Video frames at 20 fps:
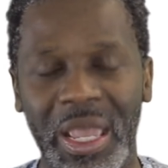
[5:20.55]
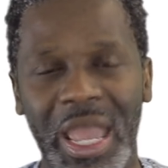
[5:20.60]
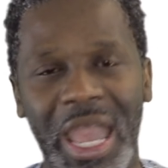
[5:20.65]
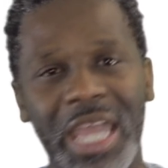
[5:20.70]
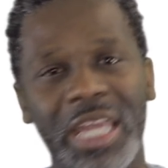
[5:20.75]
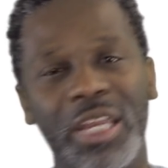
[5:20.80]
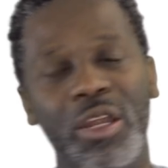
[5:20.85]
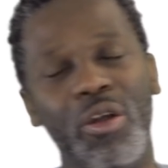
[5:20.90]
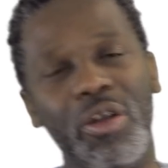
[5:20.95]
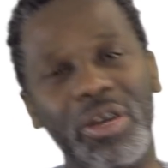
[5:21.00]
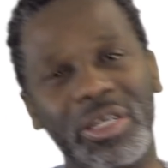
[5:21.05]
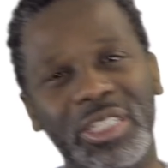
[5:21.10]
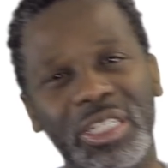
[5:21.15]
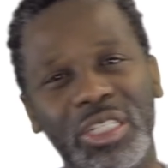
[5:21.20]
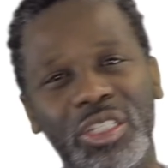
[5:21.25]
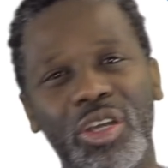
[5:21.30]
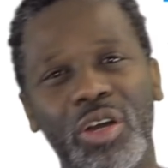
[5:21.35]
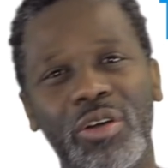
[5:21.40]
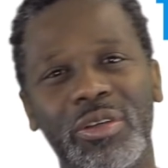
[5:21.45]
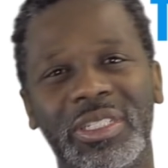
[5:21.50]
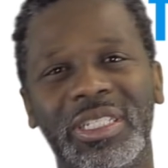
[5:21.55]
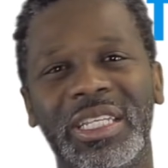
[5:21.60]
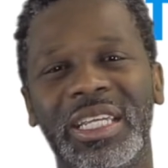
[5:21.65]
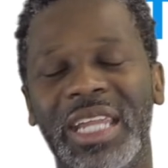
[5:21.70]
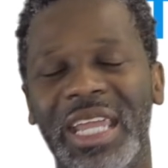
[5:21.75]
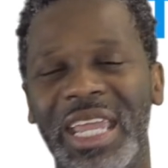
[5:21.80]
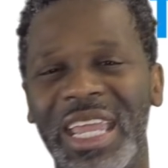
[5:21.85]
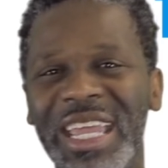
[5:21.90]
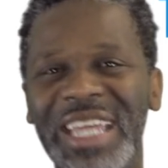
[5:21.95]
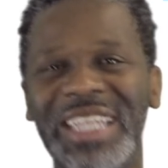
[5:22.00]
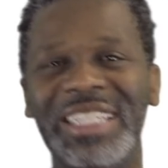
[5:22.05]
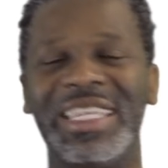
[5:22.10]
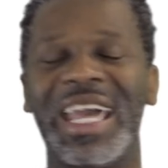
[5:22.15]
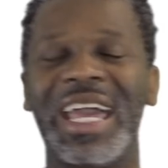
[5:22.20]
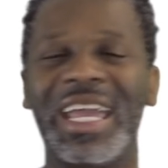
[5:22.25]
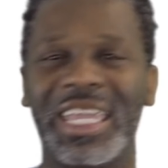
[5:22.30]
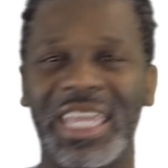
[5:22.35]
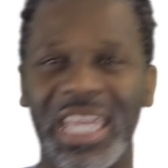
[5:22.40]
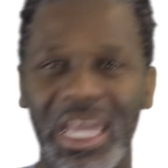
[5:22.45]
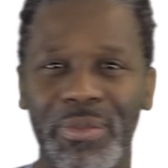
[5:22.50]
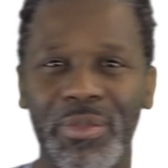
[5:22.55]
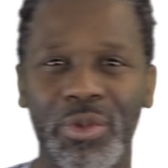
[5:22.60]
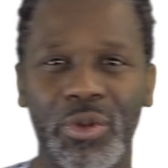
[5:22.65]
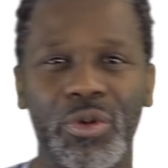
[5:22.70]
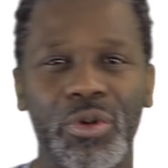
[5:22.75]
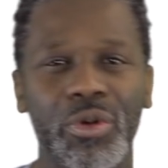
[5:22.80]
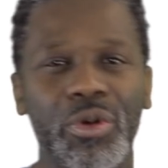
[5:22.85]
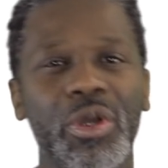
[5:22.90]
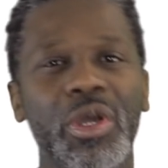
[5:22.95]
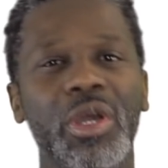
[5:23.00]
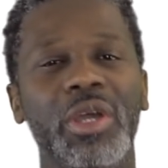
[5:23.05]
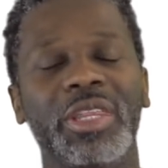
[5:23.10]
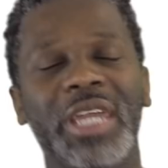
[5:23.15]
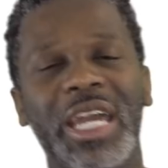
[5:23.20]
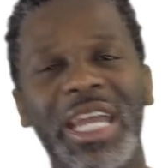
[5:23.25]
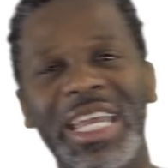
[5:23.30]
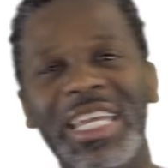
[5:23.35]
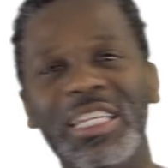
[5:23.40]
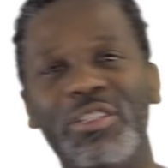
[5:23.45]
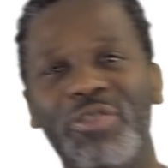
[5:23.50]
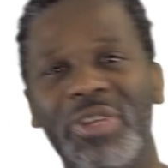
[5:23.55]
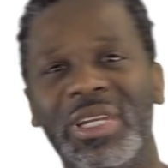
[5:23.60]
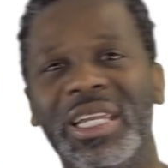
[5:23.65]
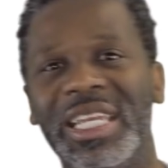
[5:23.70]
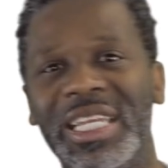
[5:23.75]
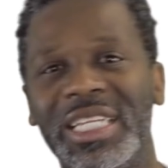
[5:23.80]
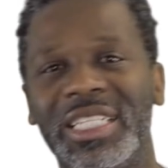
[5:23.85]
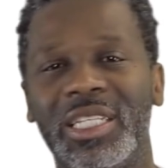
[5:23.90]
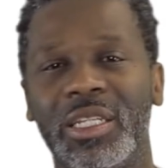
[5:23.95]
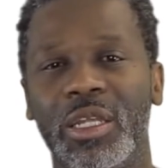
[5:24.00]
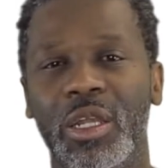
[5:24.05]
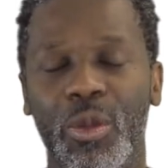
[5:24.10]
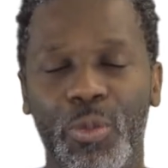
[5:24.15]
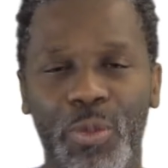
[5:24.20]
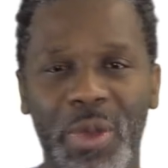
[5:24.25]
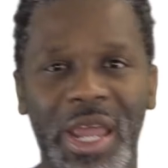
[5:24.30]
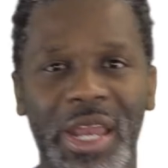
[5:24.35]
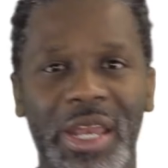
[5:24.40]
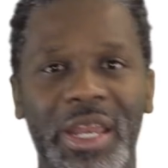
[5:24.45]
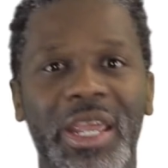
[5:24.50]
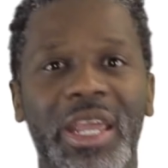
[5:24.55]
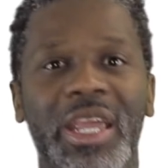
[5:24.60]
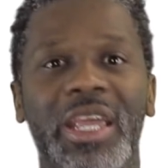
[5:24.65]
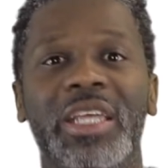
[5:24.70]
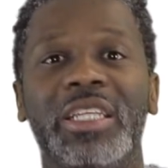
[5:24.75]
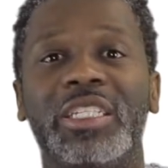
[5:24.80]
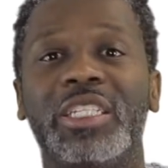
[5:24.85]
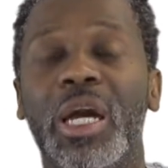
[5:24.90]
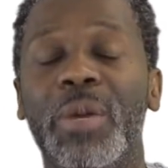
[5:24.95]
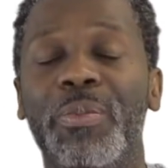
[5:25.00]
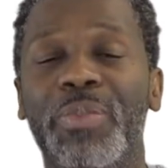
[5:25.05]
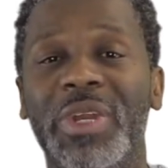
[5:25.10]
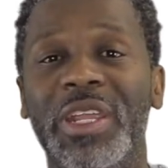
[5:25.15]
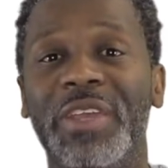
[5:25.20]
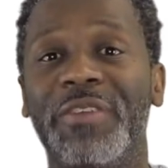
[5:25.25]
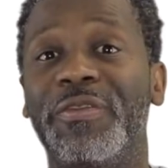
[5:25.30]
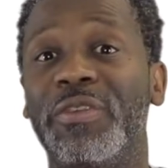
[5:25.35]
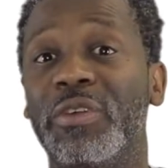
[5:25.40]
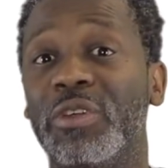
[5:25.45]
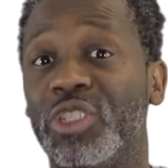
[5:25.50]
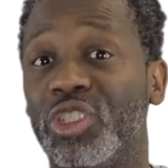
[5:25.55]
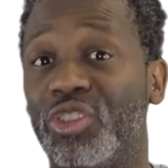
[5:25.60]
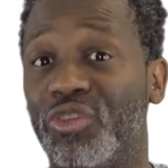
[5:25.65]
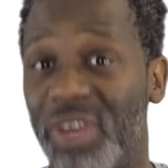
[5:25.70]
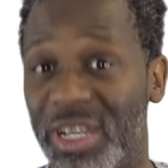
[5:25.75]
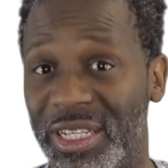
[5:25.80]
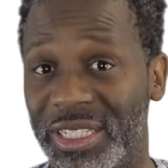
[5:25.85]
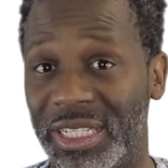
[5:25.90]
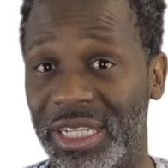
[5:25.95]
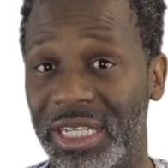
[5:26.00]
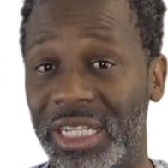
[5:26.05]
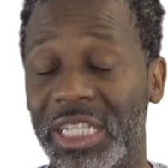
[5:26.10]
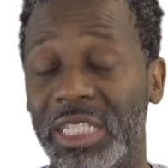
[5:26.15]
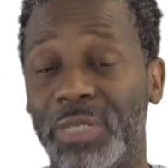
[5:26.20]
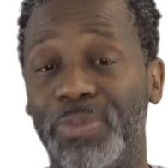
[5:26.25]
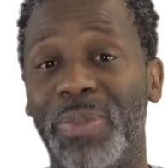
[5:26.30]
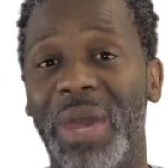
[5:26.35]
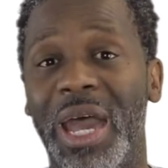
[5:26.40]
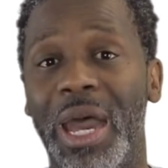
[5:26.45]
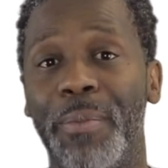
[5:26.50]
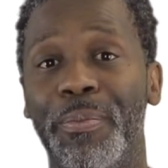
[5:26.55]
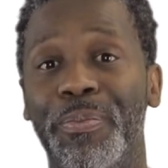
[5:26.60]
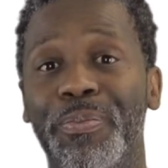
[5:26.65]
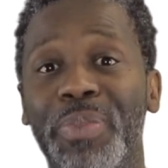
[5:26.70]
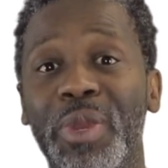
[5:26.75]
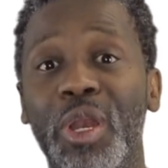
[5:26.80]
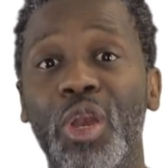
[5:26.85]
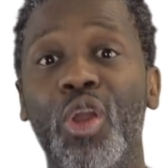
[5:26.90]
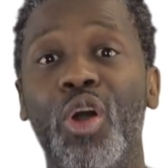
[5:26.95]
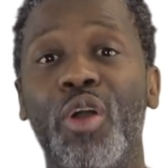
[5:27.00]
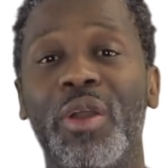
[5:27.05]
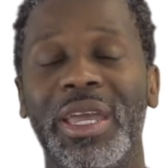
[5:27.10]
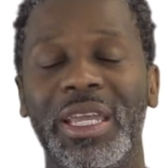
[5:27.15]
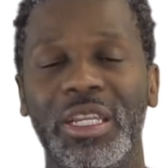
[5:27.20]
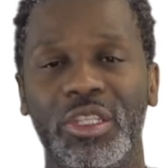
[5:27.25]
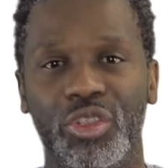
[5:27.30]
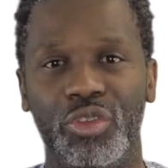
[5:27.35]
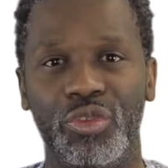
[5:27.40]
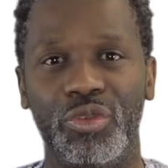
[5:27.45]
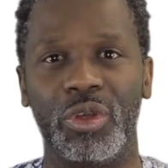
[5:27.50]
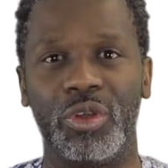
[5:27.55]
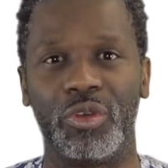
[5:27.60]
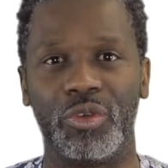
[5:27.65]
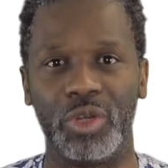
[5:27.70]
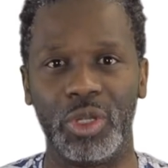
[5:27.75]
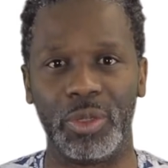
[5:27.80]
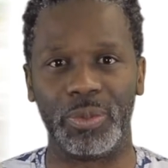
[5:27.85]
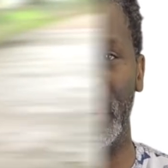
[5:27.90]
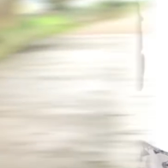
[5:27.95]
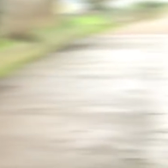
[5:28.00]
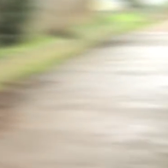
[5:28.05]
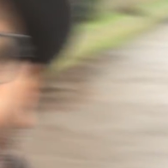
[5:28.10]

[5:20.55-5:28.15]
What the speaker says: And oxytocin is that chemical that is released when somebody feels trusted. It's about belonging to a group.